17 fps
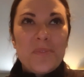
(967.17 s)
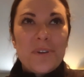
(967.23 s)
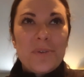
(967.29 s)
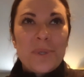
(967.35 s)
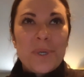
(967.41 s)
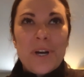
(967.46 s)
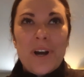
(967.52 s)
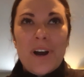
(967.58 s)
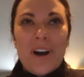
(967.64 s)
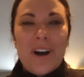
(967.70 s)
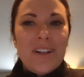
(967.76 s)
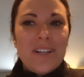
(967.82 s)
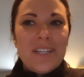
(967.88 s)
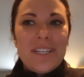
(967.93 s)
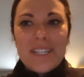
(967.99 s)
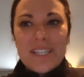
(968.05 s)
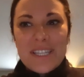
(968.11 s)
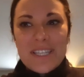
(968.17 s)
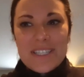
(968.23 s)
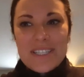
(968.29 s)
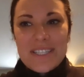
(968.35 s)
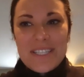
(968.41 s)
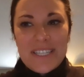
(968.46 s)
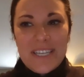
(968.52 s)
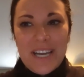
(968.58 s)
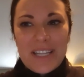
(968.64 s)
we're all in this
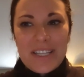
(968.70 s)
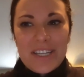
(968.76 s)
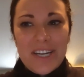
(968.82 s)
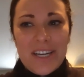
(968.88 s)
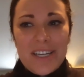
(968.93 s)
together.